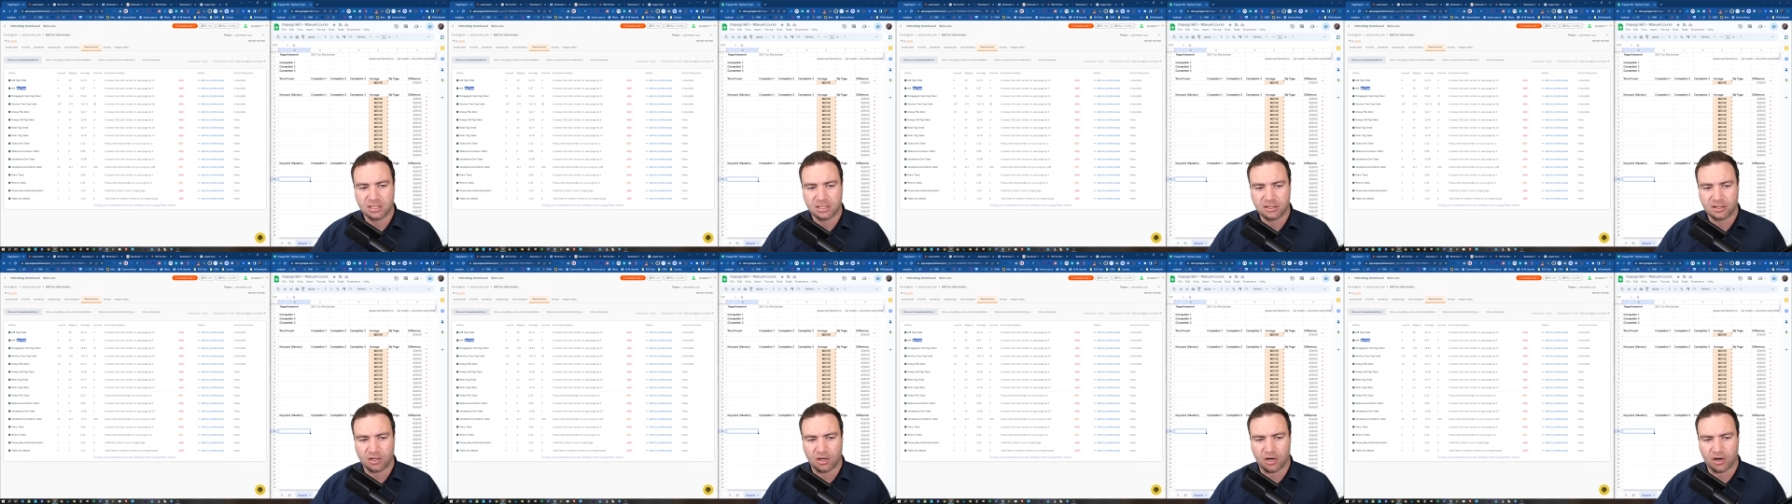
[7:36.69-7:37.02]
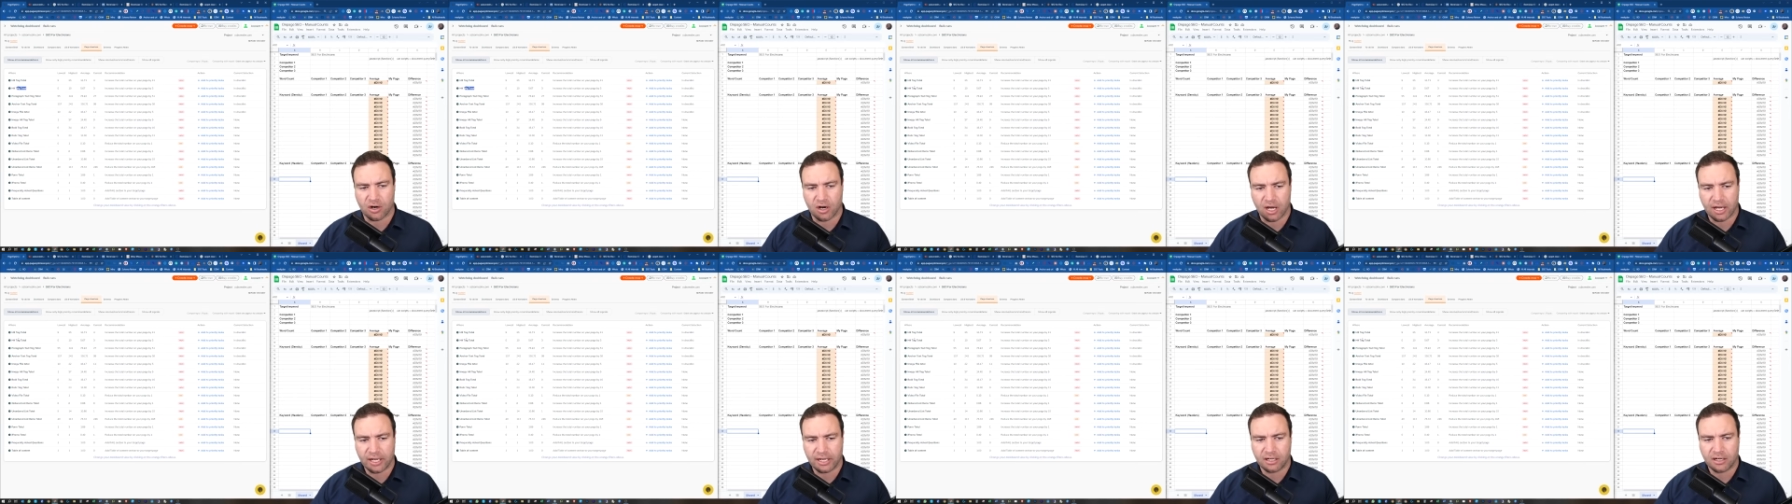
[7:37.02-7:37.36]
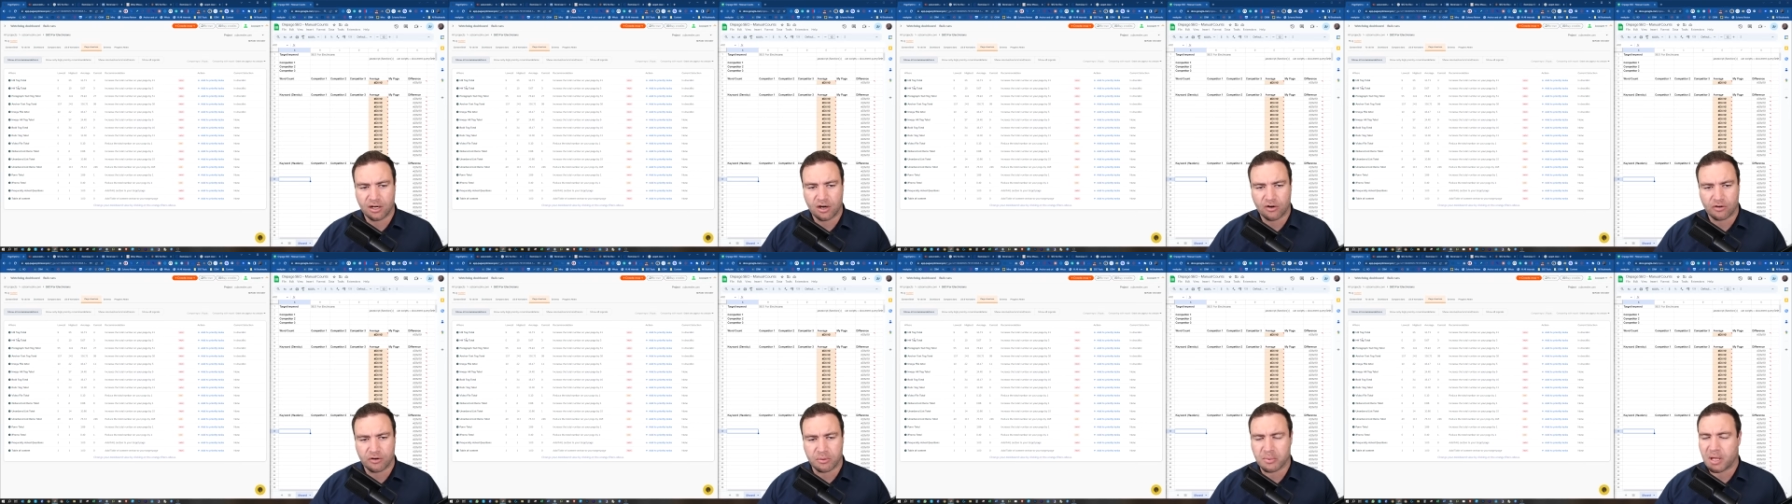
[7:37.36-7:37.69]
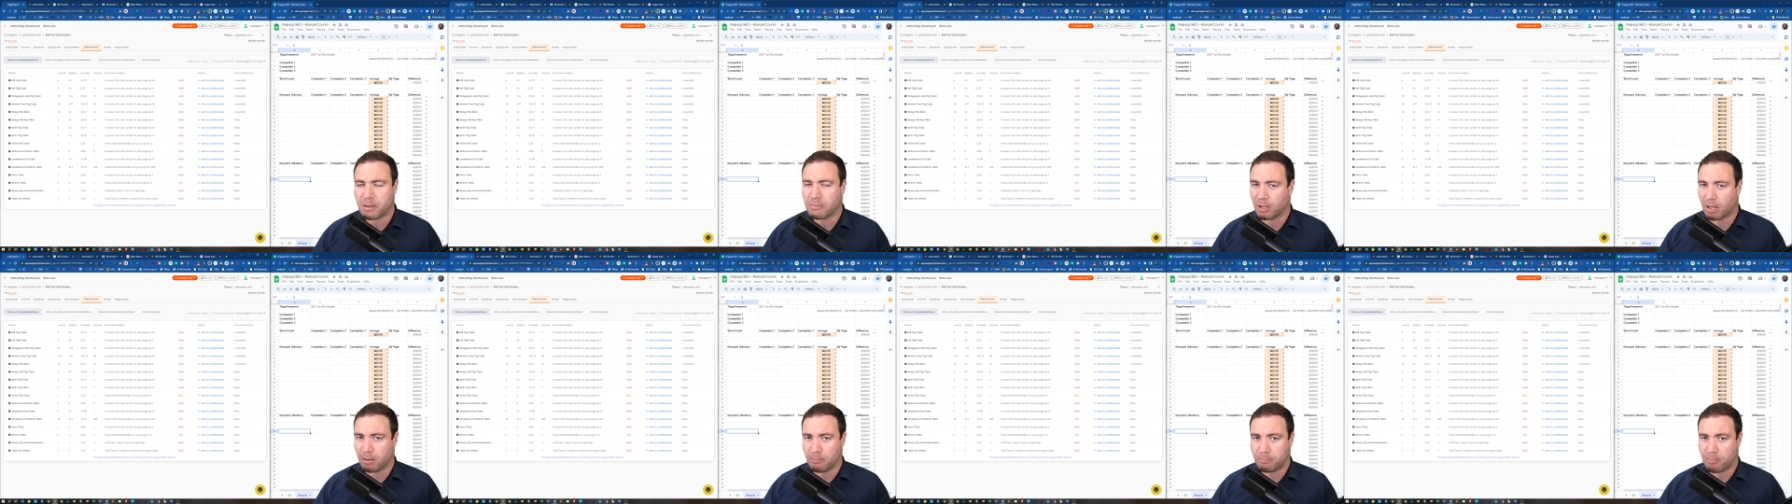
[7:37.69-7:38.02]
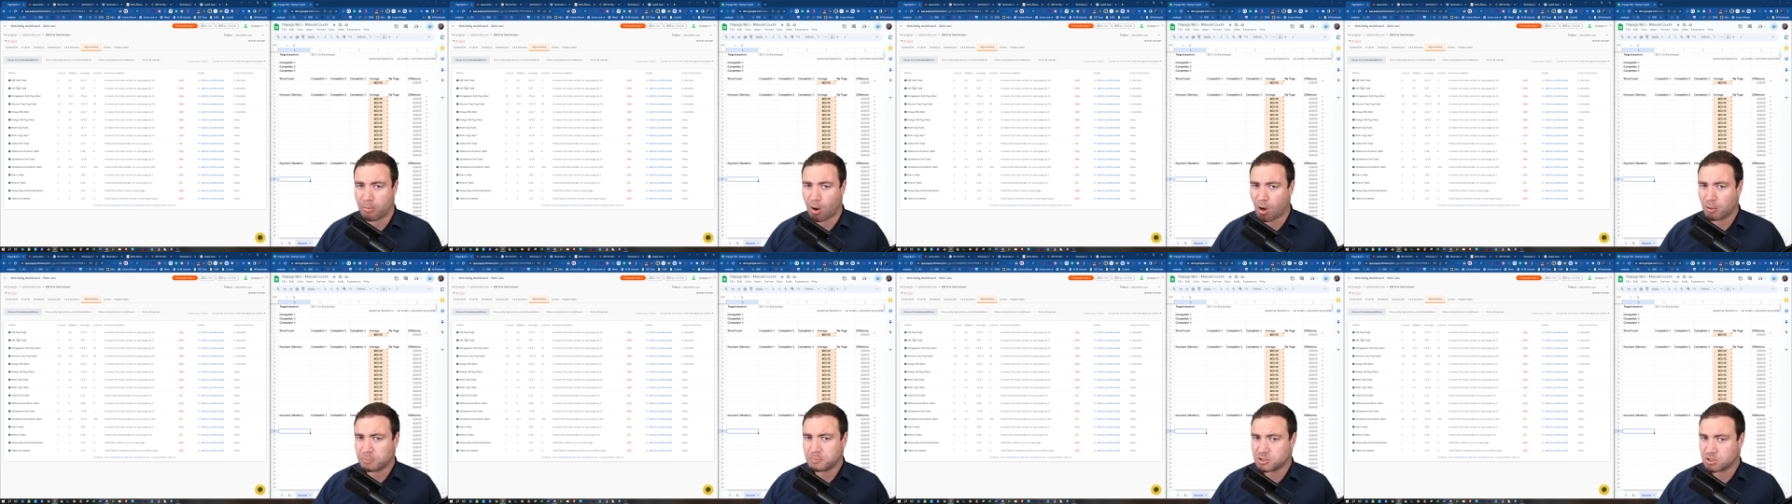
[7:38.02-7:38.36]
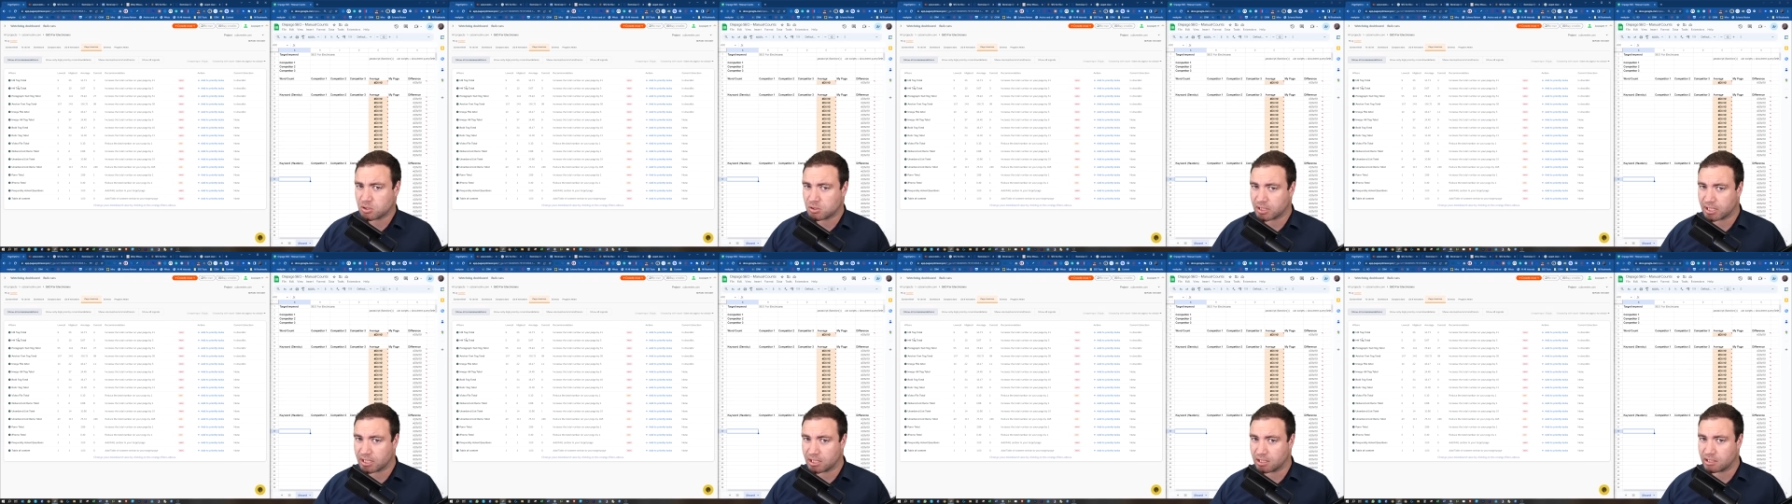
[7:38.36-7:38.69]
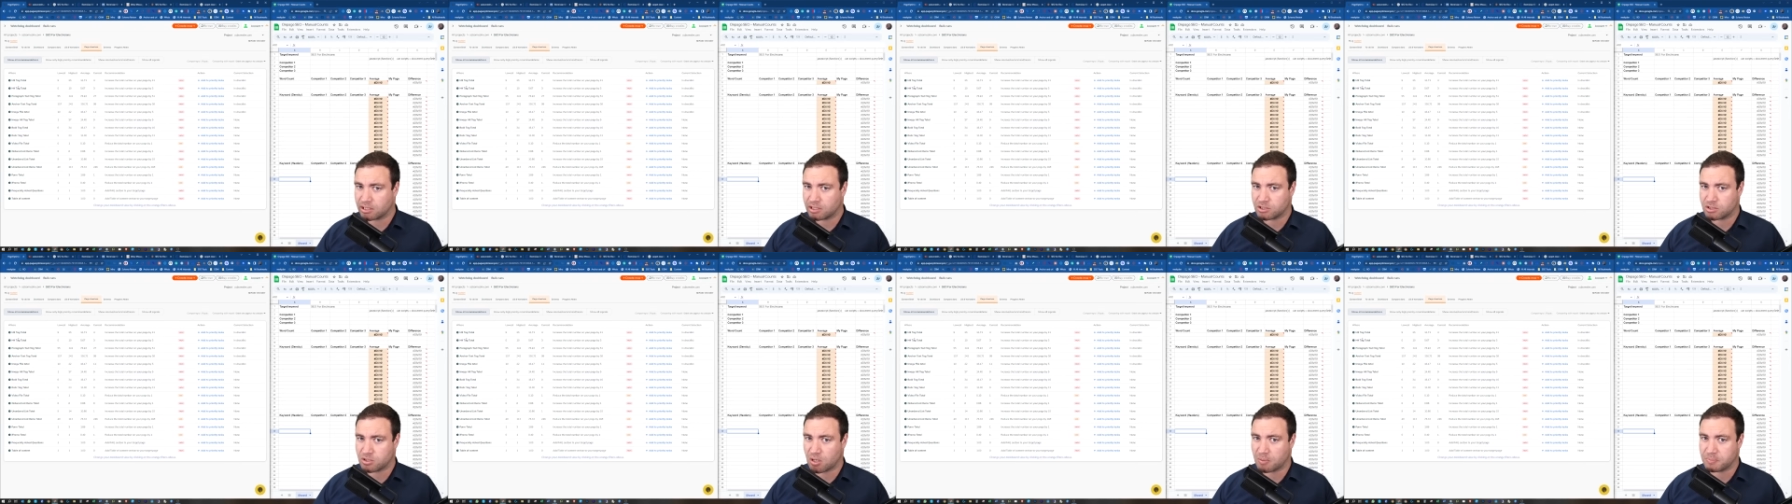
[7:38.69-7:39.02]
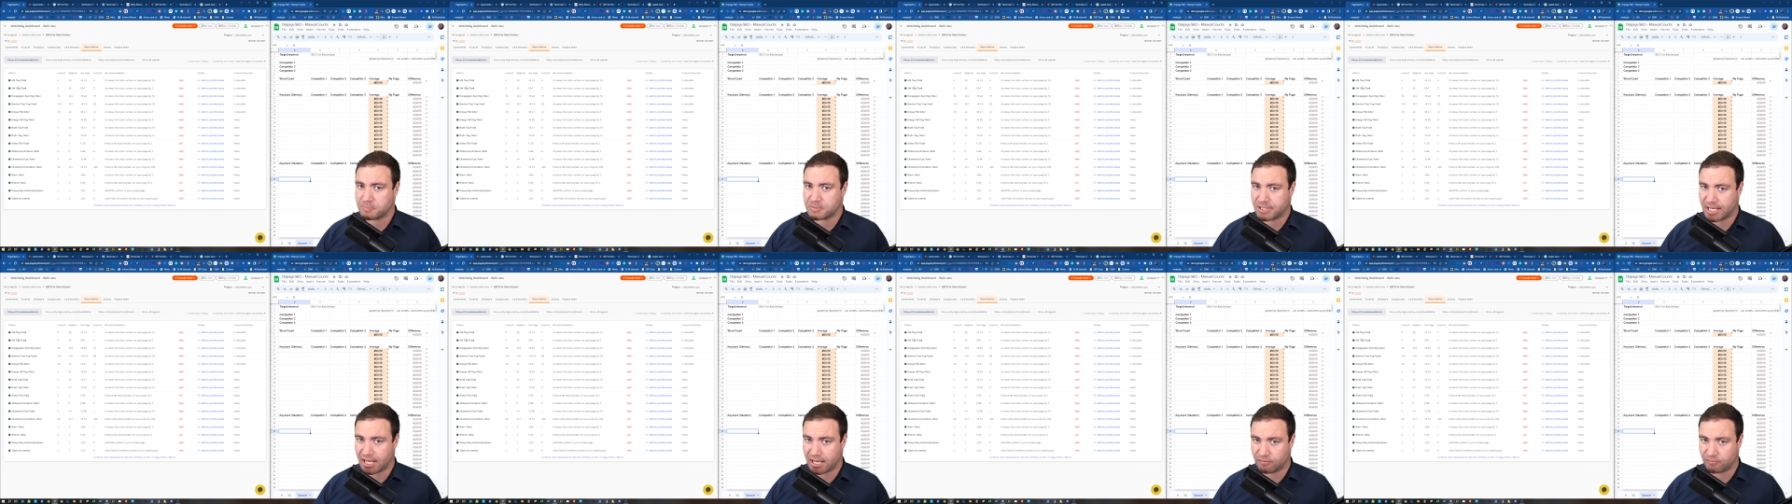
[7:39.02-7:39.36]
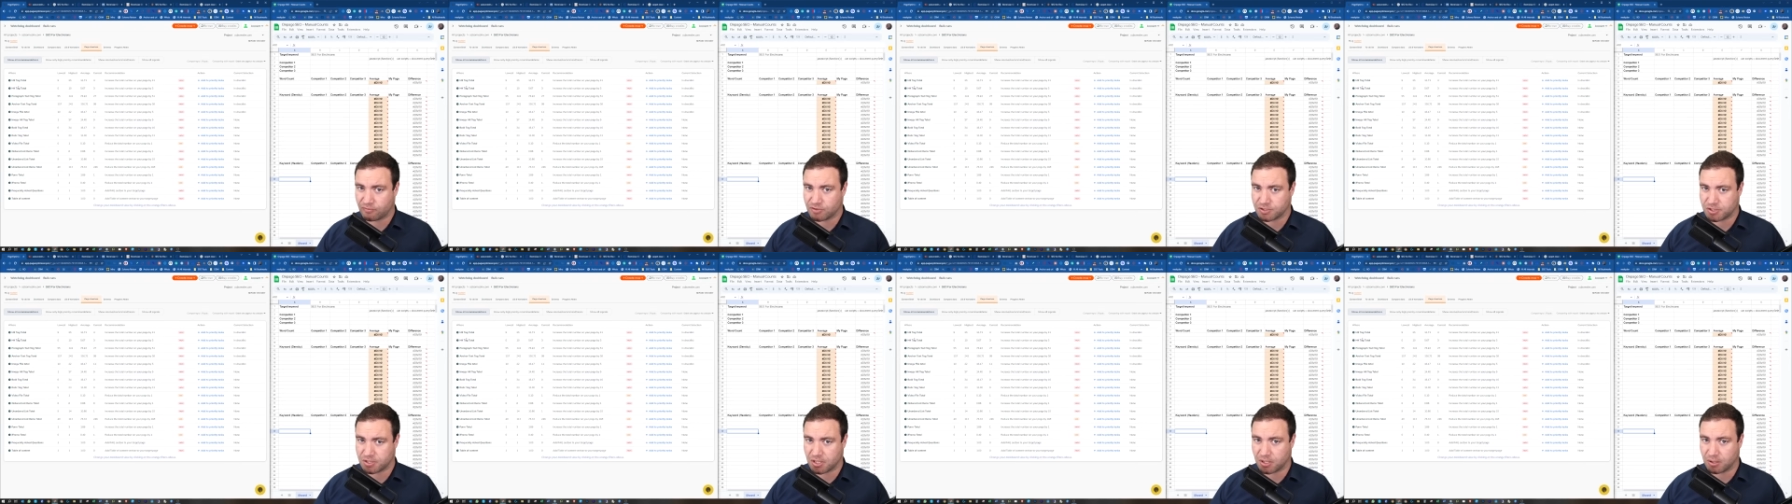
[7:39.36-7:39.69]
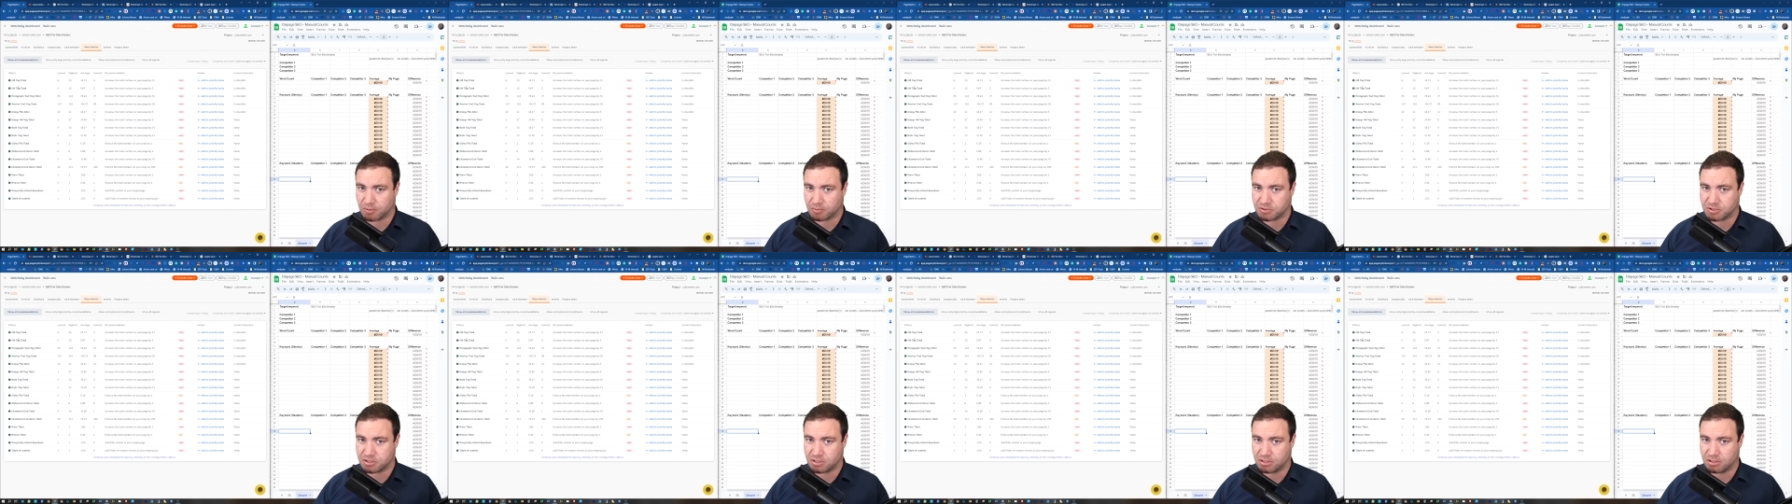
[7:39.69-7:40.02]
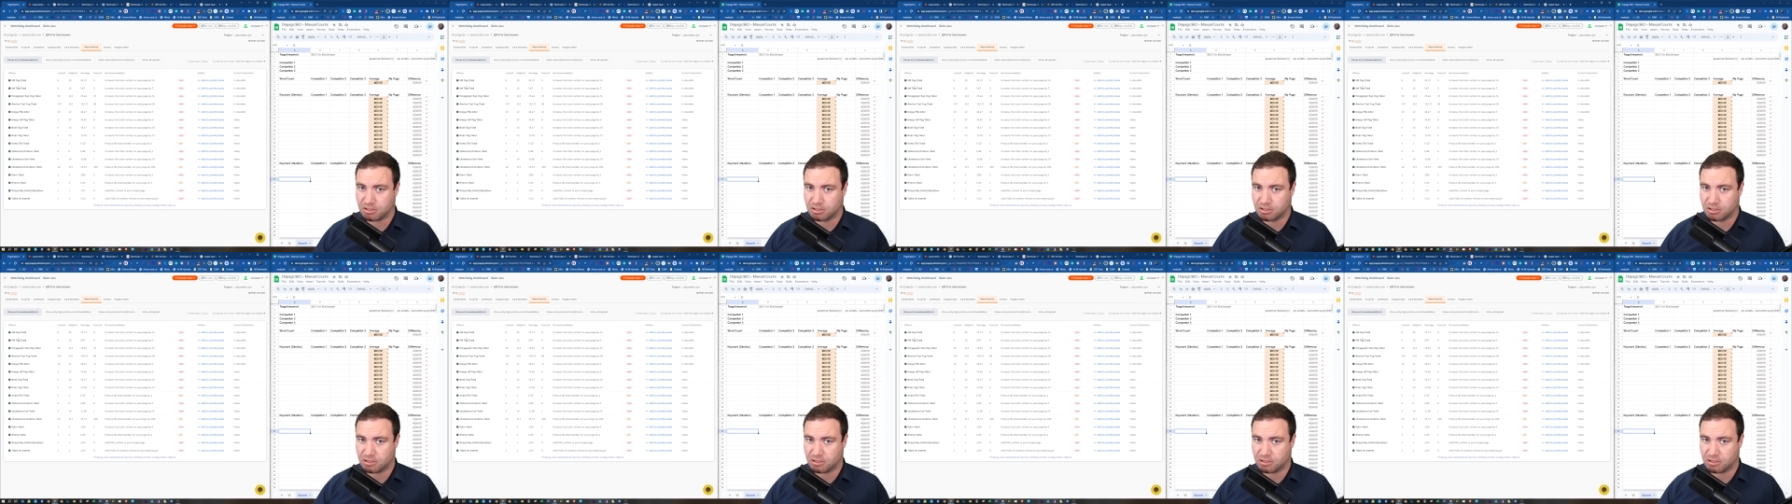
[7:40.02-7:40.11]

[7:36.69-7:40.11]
All right. Remember, Pop's looking at the top 10 results.